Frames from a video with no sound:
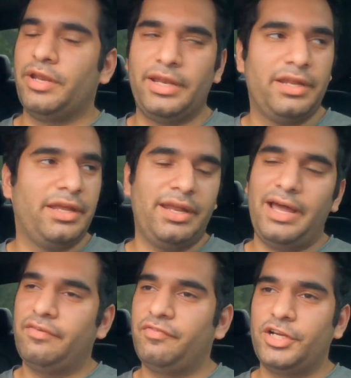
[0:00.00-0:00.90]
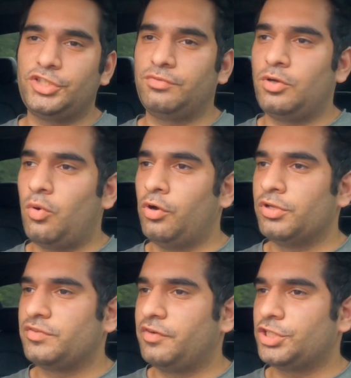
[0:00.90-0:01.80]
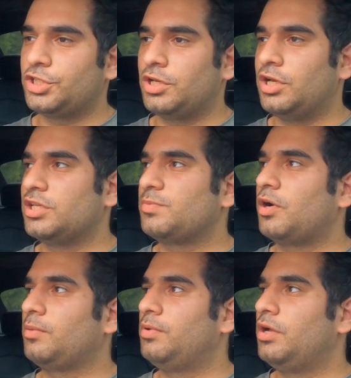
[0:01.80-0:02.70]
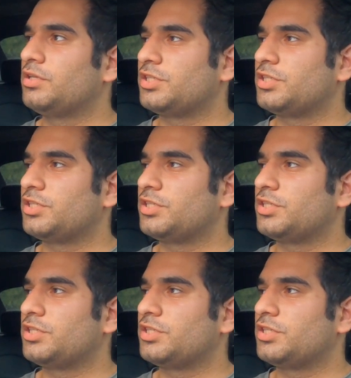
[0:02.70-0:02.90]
and it had fresh coils, fresh spark plugs,